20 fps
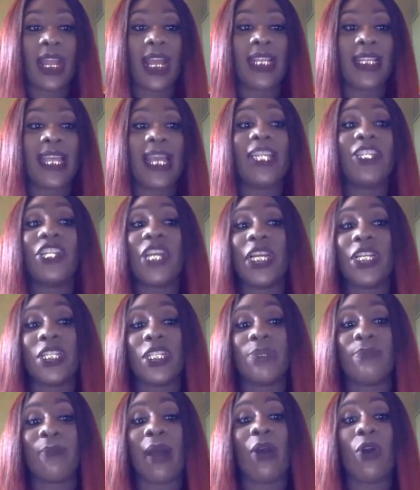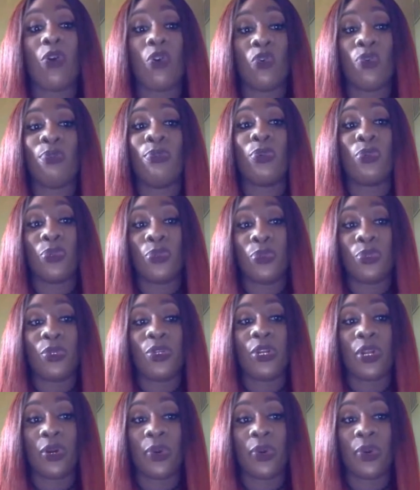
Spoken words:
like, that changes my whole mood.